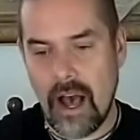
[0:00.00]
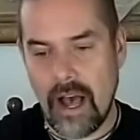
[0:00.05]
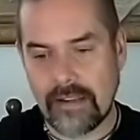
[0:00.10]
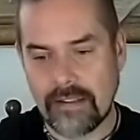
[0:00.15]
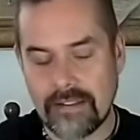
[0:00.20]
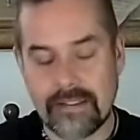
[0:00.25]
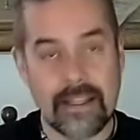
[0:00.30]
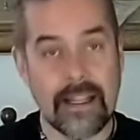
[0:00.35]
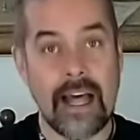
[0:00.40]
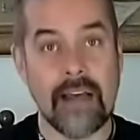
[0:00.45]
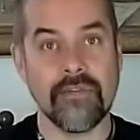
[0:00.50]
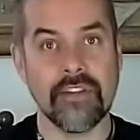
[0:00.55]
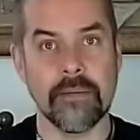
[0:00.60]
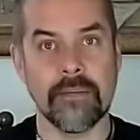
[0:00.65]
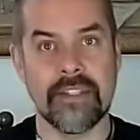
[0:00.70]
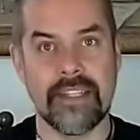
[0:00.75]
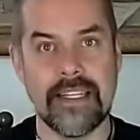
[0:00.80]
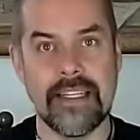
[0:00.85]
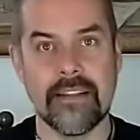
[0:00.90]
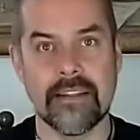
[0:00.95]
I still have
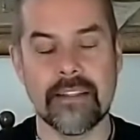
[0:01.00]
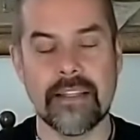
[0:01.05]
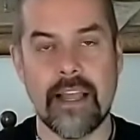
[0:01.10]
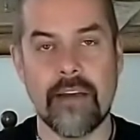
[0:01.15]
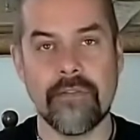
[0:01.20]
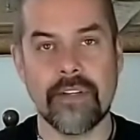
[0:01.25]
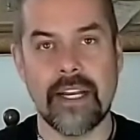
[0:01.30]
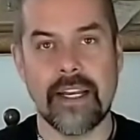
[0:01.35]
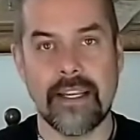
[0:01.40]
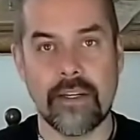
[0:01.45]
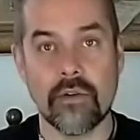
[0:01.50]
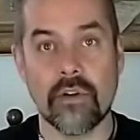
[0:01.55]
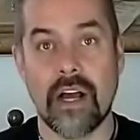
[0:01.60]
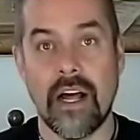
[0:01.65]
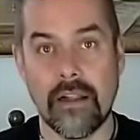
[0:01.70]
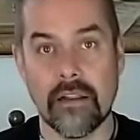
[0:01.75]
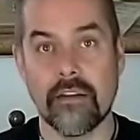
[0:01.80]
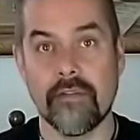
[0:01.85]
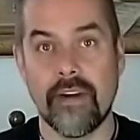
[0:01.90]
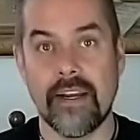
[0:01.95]
some seeds left I need to
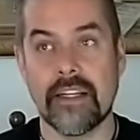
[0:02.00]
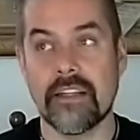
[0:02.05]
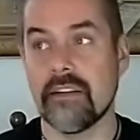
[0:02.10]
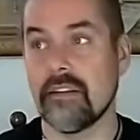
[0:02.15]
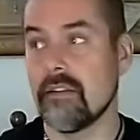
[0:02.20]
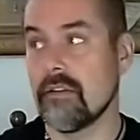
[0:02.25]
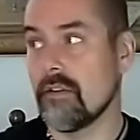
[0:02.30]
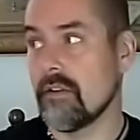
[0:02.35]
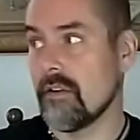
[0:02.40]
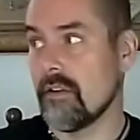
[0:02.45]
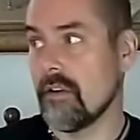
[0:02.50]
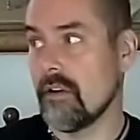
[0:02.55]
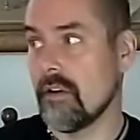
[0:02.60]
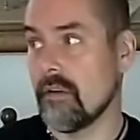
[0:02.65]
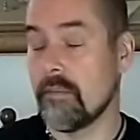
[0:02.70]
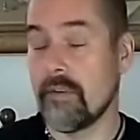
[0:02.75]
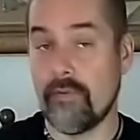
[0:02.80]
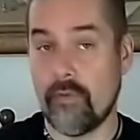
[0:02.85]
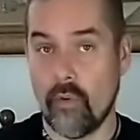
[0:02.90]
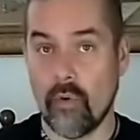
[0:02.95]
cultivate
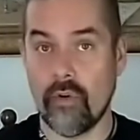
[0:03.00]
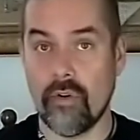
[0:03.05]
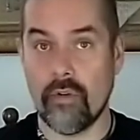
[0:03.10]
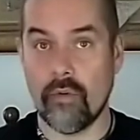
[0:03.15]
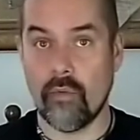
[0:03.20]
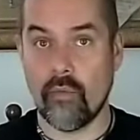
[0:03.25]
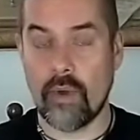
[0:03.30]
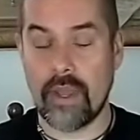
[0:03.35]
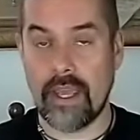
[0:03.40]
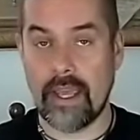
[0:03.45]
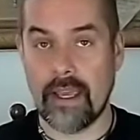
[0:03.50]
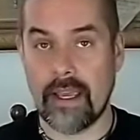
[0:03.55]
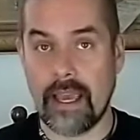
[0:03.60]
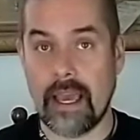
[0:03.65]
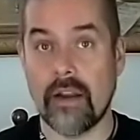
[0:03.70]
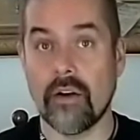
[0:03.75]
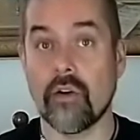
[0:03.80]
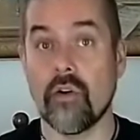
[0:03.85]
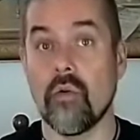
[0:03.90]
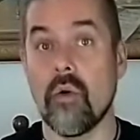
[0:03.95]
before we
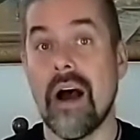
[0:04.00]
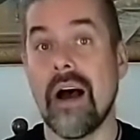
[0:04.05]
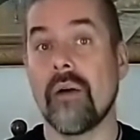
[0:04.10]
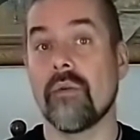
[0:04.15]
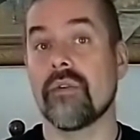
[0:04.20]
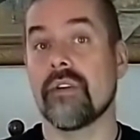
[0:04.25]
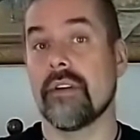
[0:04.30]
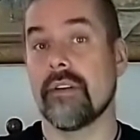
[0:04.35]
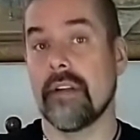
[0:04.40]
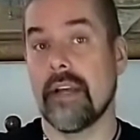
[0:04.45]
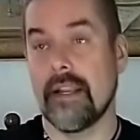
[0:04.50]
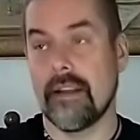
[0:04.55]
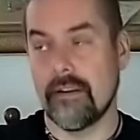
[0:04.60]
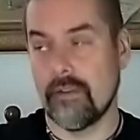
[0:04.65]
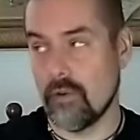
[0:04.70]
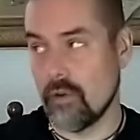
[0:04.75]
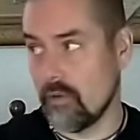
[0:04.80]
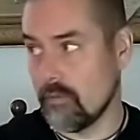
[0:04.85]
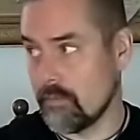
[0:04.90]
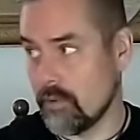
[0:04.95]
can go out and
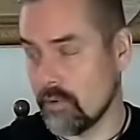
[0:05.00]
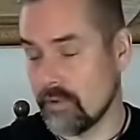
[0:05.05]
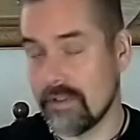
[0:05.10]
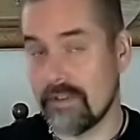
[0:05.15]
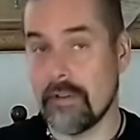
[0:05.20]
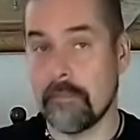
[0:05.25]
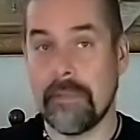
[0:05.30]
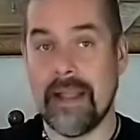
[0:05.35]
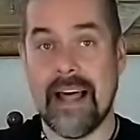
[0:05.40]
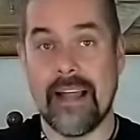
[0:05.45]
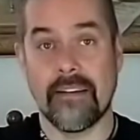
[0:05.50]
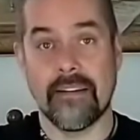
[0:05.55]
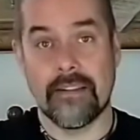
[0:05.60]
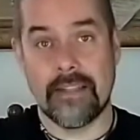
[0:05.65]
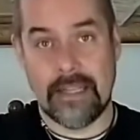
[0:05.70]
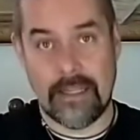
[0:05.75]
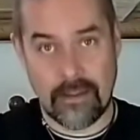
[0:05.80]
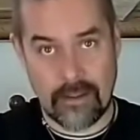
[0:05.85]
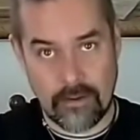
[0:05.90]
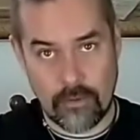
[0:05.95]
put the
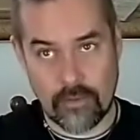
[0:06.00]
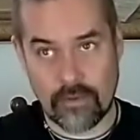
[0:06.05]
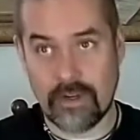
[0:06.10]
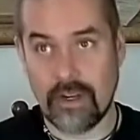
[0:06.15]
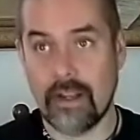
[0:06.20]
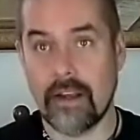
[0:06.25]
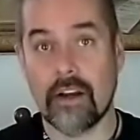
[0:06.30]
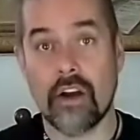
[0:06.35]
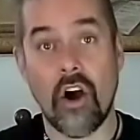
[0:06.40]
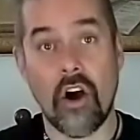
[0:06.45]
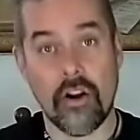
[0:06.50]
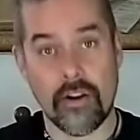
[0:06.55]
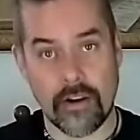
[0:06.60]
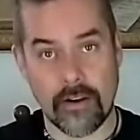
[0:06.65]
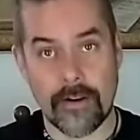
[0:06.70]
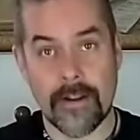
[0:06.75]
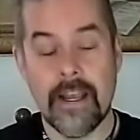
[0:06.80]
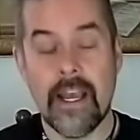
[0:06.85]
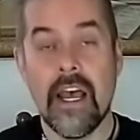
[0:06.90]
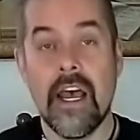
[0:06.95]
plants into the
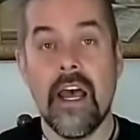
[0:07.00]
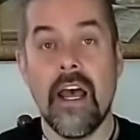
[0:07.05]
garden.